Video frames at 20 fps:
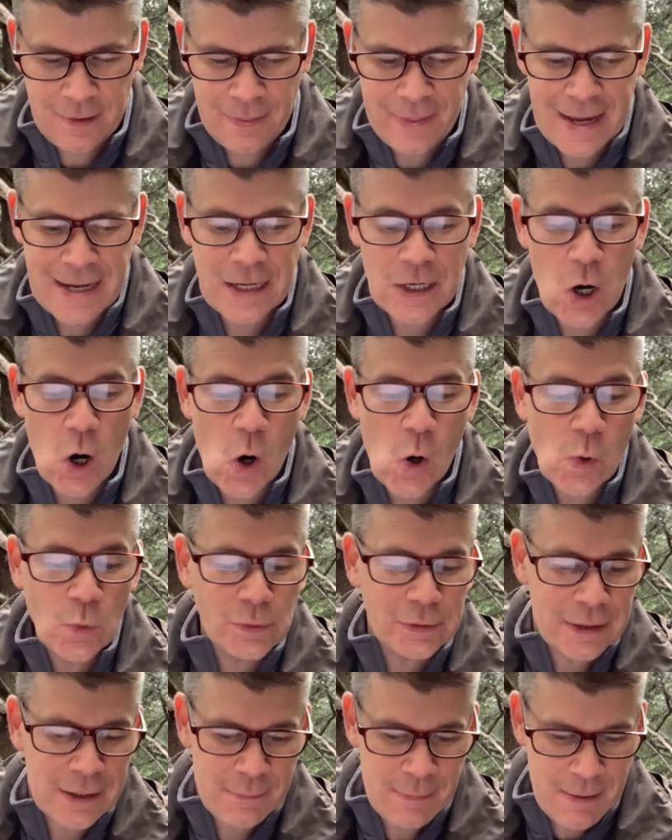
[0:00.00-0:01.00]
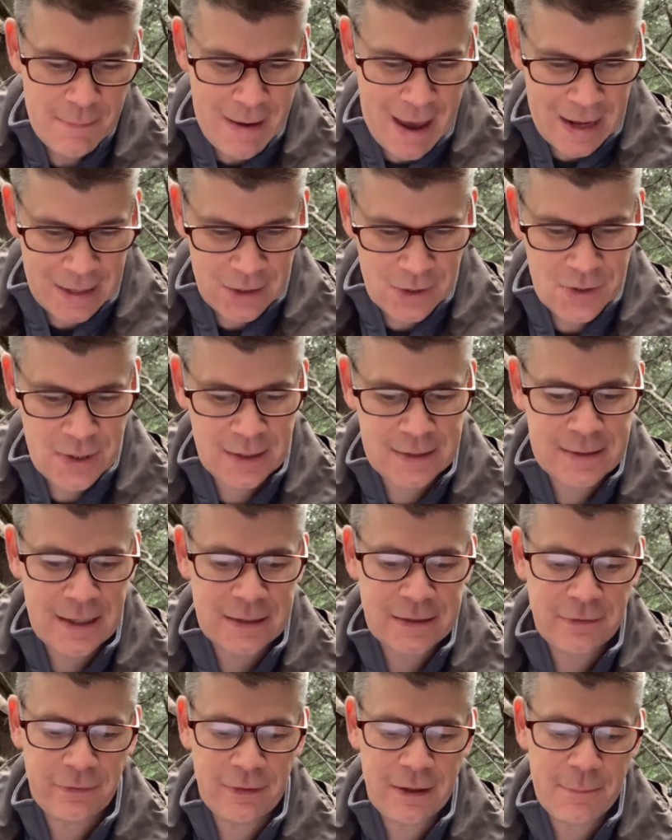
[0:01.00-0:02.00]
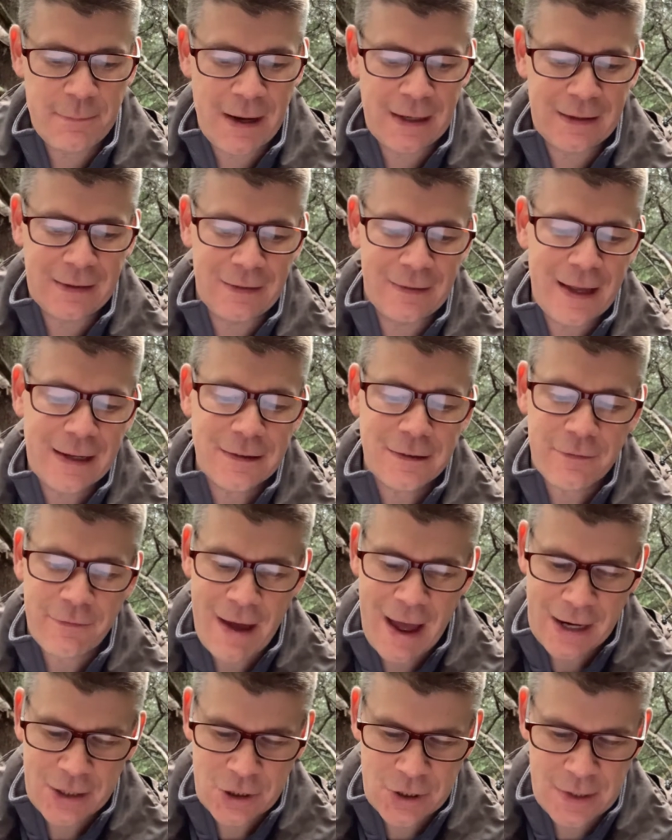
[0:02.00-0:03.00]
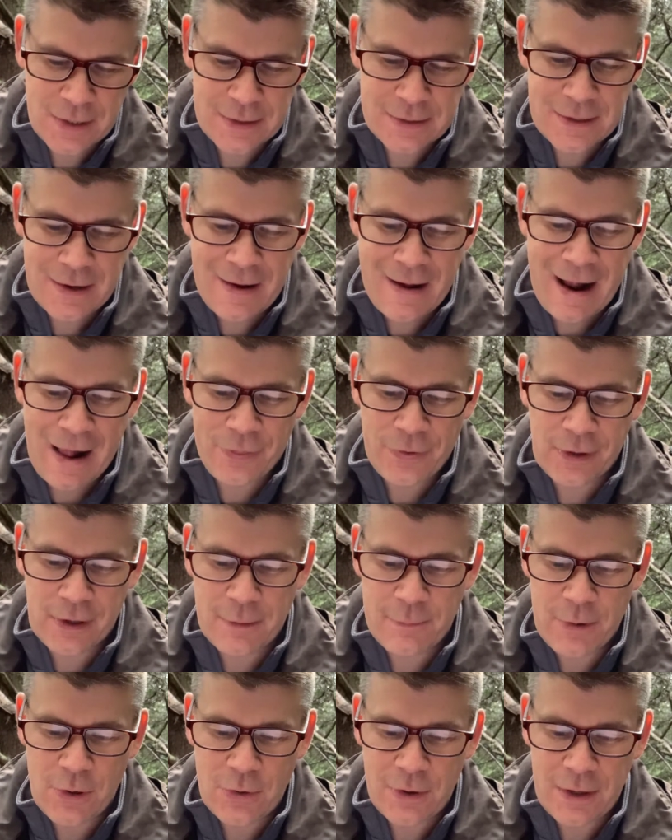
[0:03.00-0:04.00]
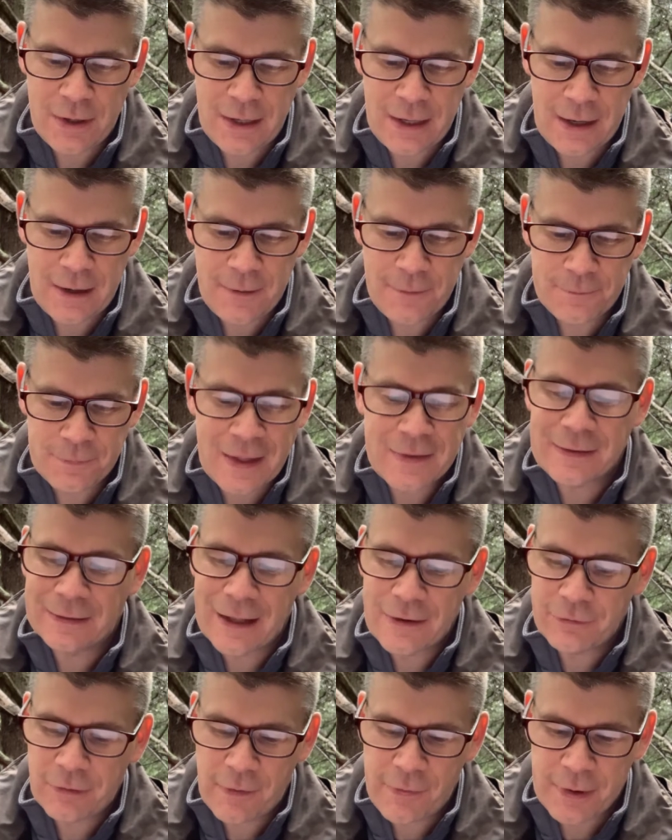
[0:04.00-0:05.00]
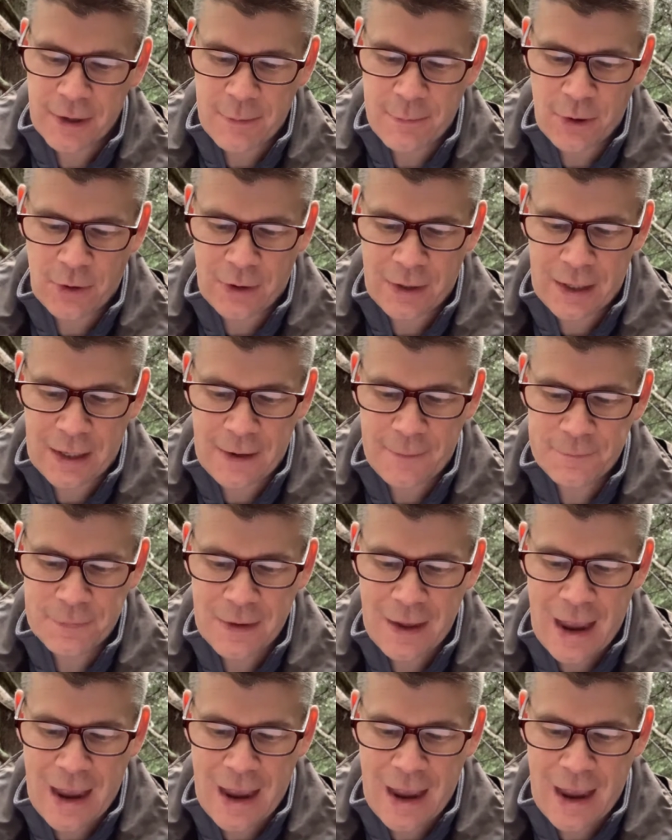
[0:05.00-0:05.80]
They can only be managed successfully by collective actions at the level of the community,